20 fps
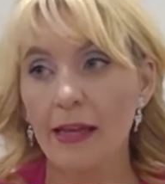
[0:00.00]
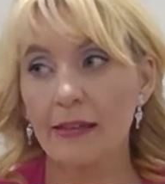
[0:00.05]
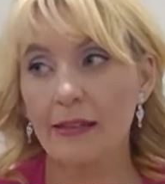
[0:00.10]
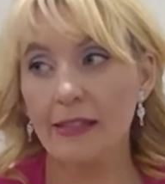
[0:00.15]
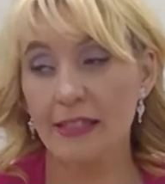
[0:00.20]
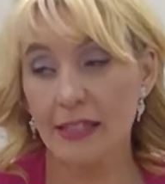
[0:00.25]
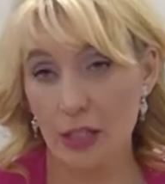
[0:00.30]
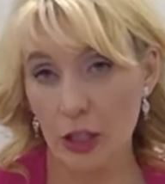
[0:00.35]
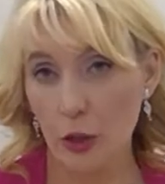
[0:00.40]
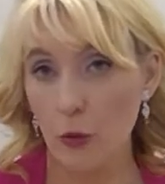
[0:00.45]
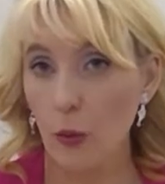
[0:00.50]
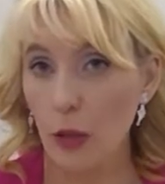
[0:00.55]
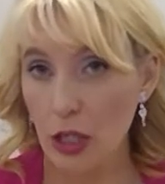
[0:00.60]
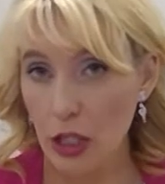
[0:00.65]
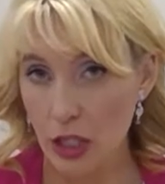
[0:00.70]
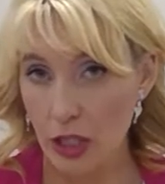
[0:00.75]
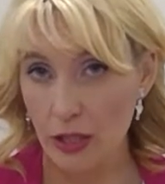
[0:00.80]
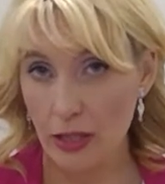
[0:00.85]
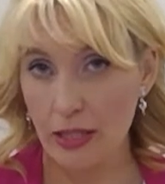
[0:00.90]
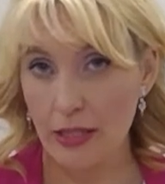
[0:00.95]

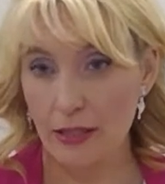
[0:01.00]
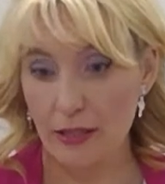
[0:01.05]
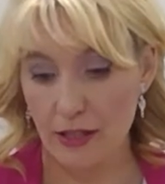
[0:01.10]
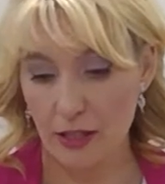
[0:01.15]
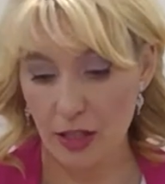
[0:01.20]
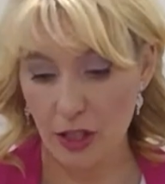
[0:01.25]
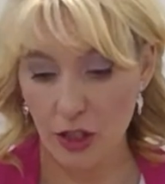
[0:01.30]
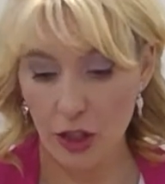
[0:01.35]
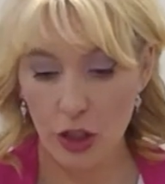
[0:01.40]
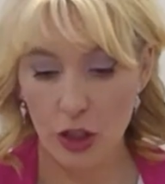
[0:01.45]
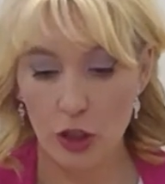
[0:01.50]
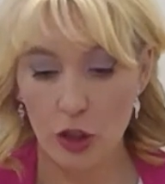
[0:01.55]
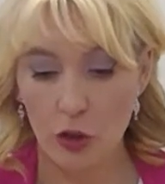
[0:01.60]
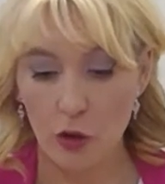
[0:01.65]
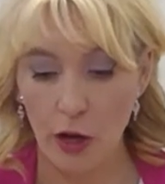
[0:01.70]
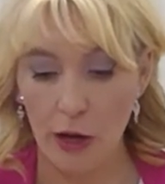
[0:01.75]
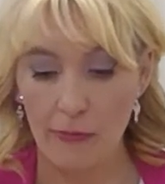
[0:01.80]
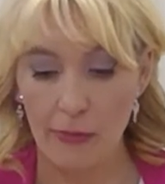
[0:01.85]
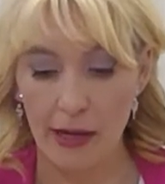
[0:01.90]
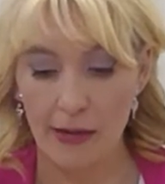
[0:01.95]
situation is, just to
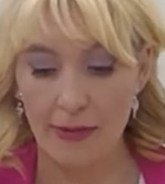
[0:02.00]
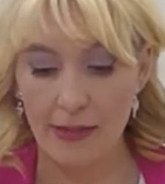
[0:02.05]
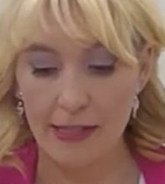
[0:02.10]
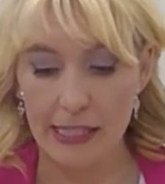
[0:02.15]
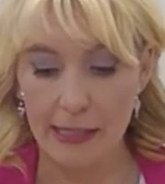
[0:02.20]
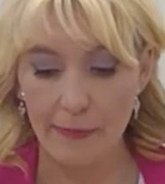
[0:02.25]
try and make things